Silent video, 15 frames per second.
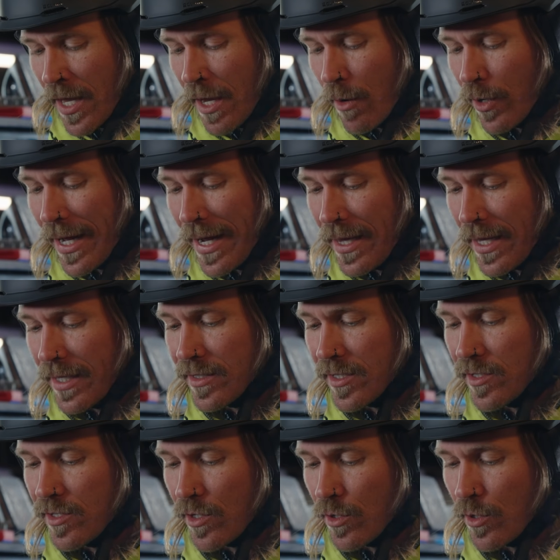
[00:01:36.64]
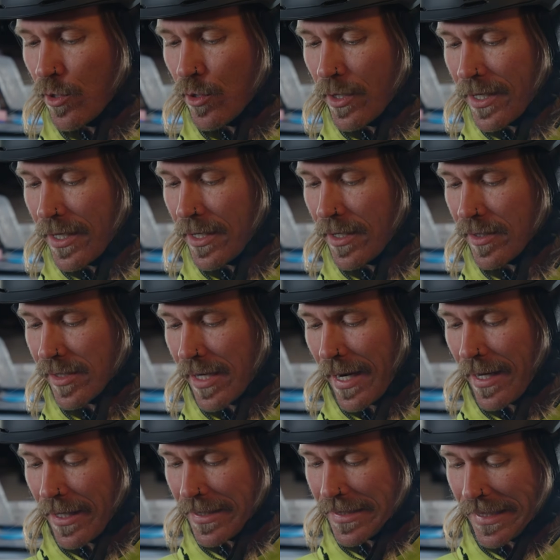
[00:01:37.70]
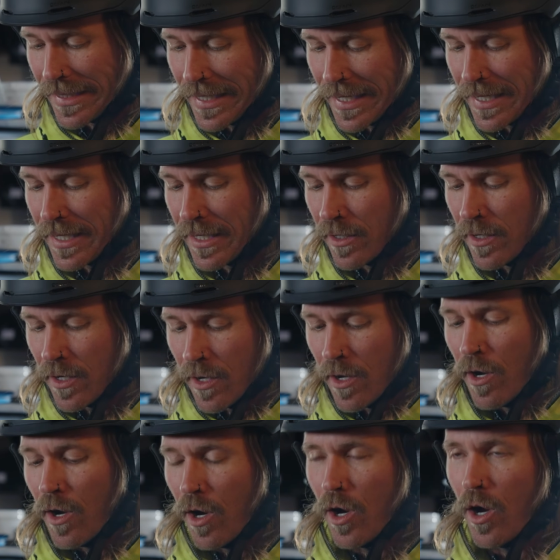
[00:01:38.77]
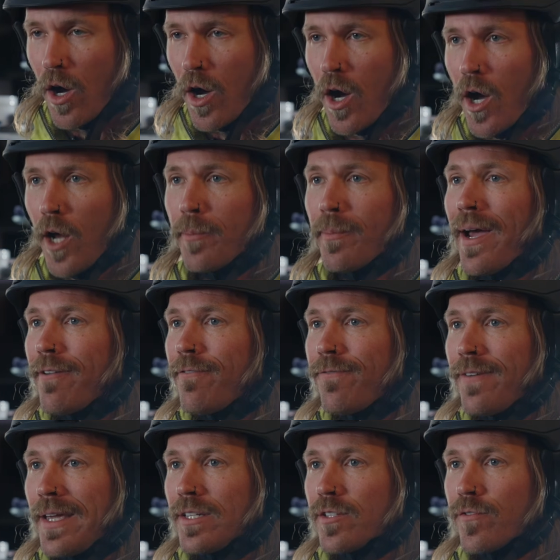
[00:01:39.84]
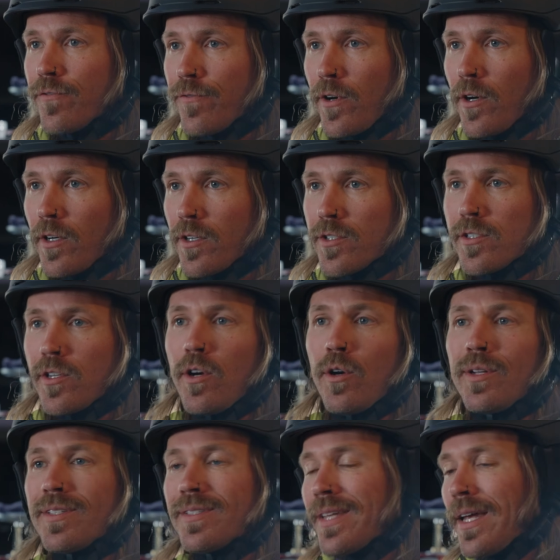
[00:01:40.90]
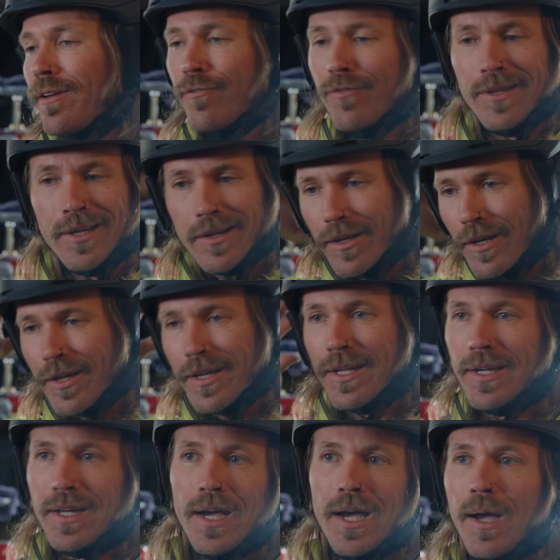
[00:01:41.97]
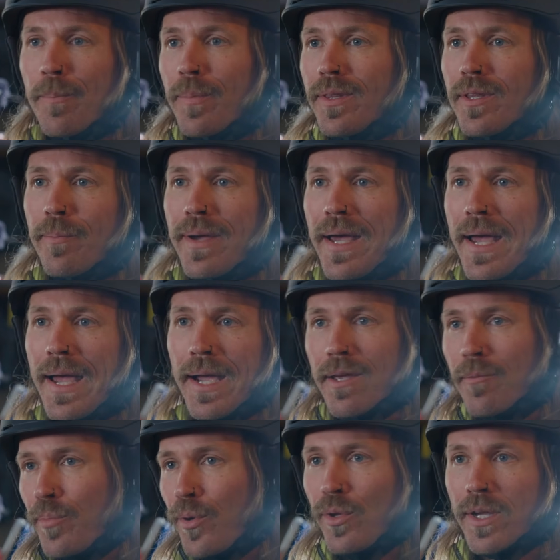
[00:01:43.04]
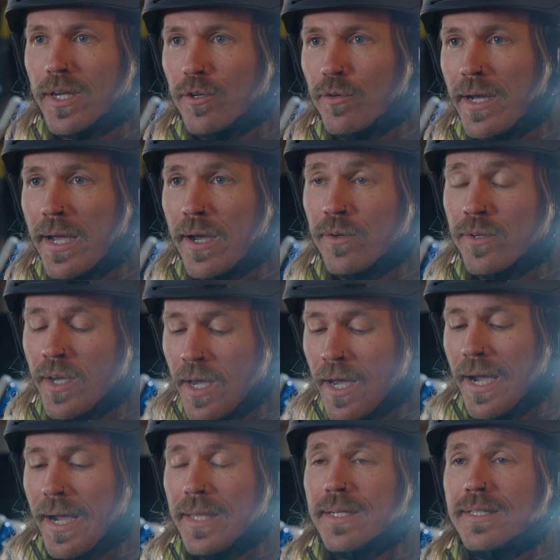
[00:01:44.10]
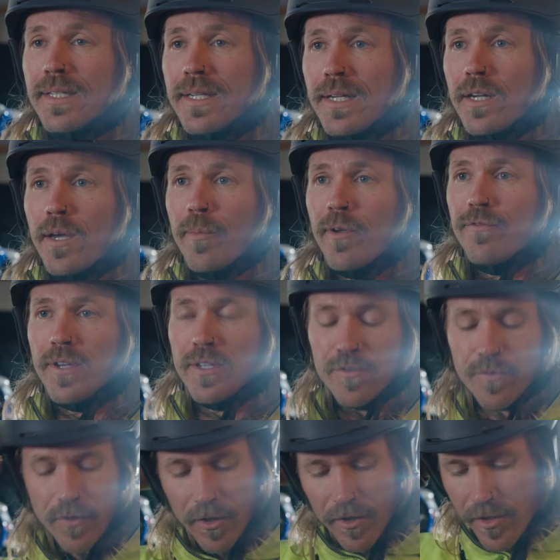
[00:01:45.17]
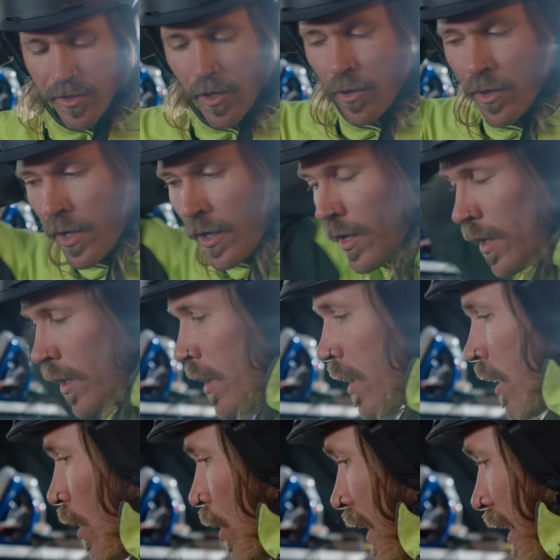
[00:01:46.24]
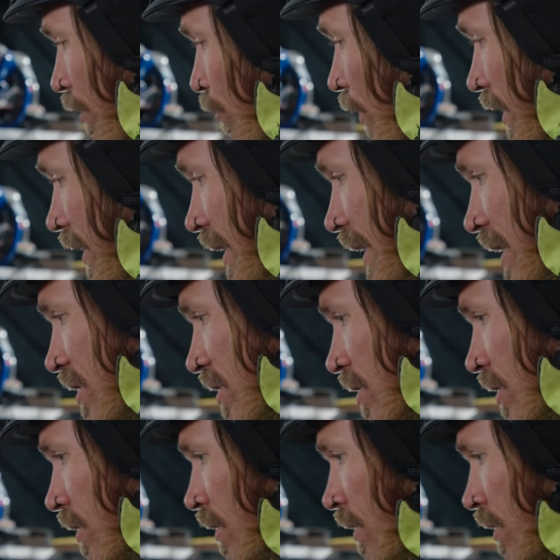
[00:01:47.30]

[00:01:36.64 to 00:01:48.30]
And what I like to do is I like to get it on my face first. So instead of like hooking it up in the back and pulling it around, I like to get it on my face first. So go ahead and release